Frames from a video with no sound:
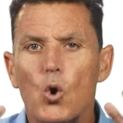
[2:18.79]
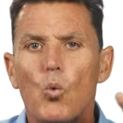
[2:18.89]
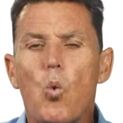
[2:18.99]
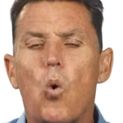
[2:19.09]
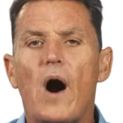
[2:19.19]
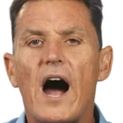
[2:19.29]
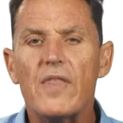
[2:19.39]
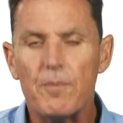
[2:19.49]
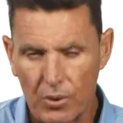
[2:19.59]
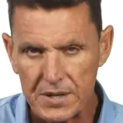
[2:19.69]

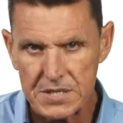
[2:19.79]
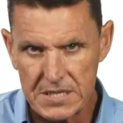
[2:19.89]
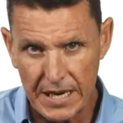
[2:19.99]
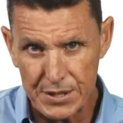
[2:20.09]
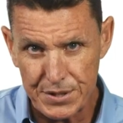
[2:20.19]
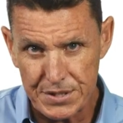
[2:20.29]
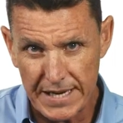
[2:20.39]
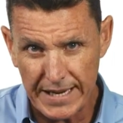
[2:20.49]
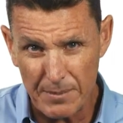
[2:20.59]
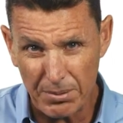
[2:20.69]
why the presentation is taking